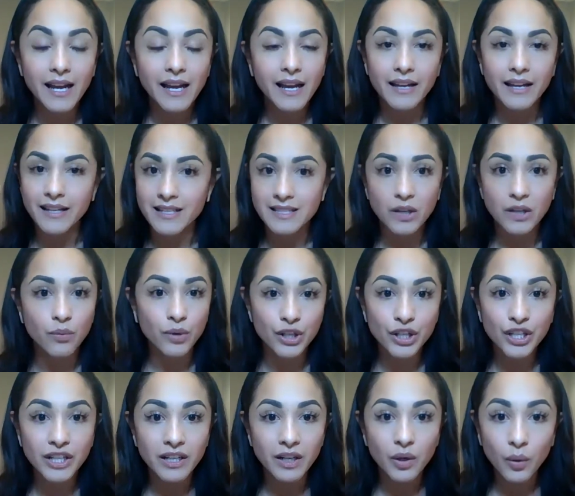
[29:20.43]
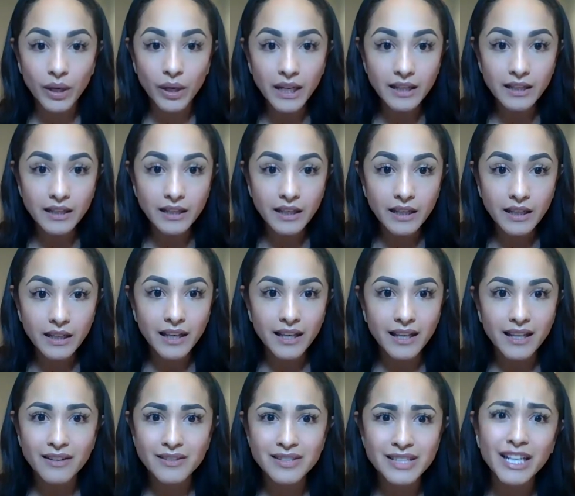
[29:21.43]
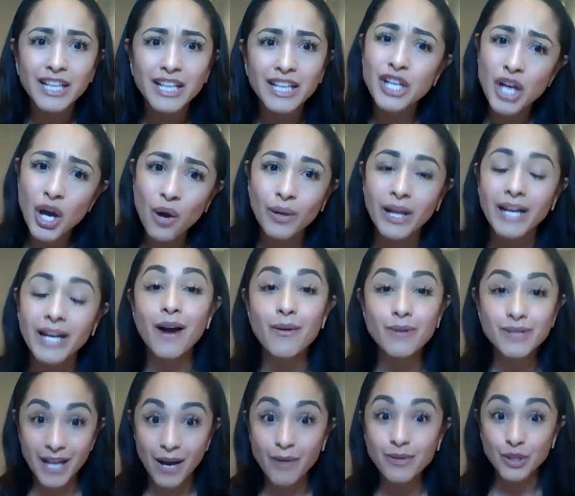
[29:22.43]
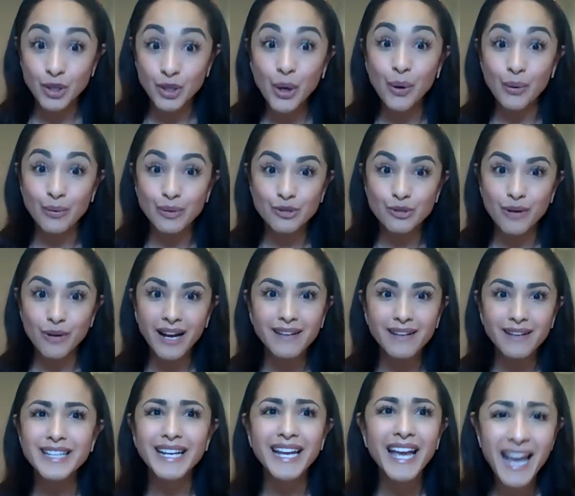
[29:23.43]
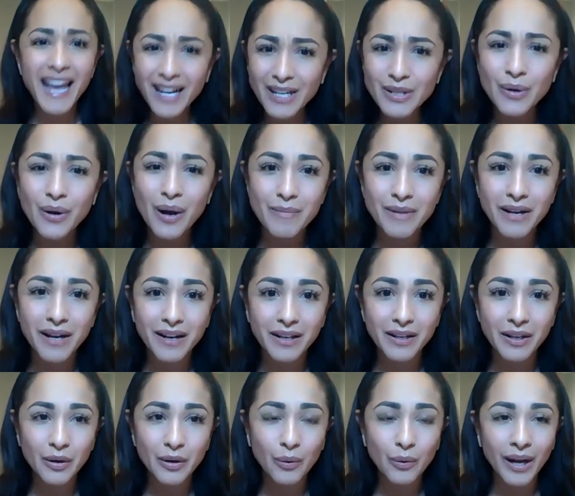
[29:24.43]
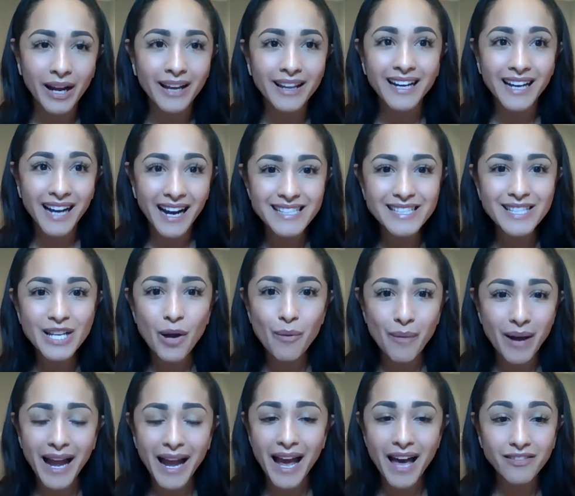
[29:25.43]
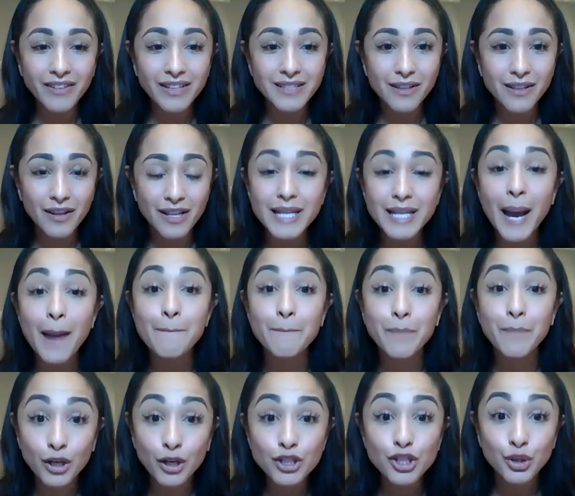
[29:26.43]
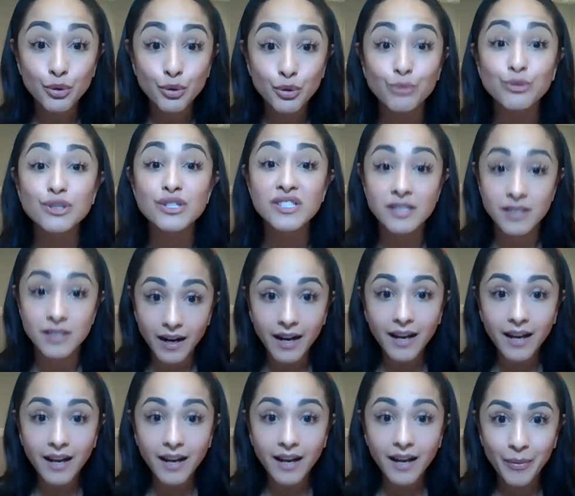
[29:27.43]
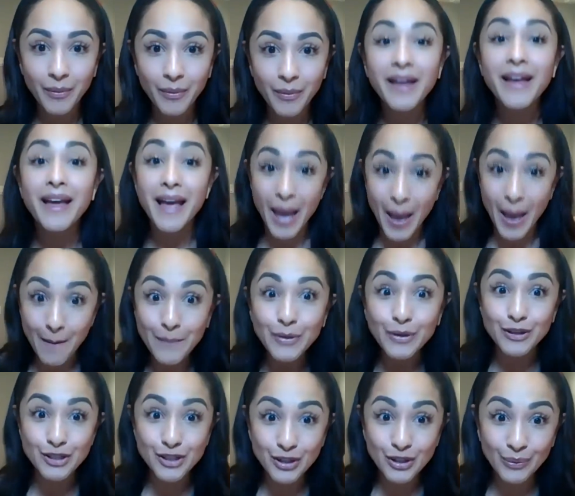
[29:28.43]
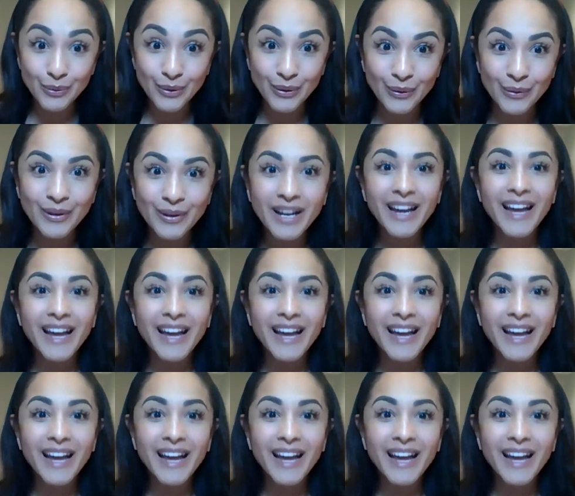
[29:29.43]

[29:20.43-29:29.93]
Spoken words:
And he's like, well, you're going to quit? And I was like, no, like I was a coach, right? And I was like, heck no, I'm not going to quit. Like, I tell my athletes all the time, push through, suck it up and push through.